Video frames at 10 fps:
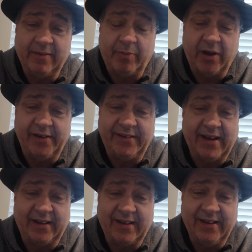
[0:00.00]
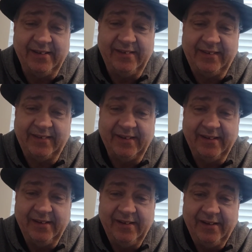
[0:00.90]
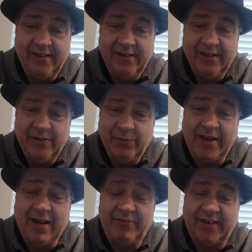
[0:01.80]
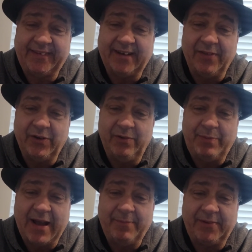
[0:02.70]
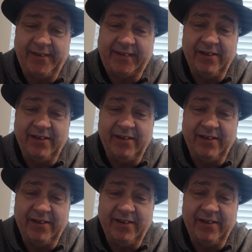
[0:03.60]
upon decades. We have the Southern Baptist